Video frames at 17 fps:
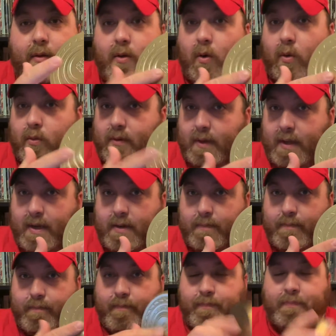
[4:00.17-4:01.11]
gold lid,
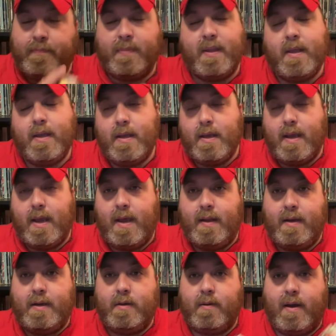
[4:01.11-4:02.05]

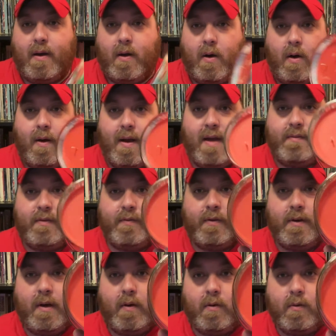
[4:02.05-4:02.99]
and they do ha all have
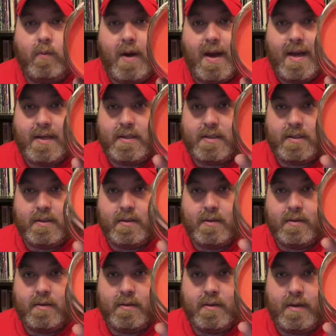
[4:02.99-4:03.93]
different colored wax
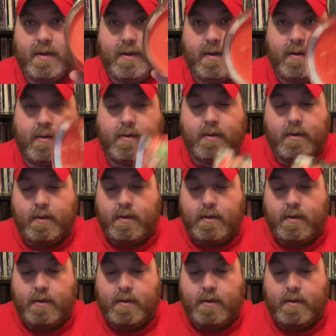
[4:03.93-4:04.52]
in here.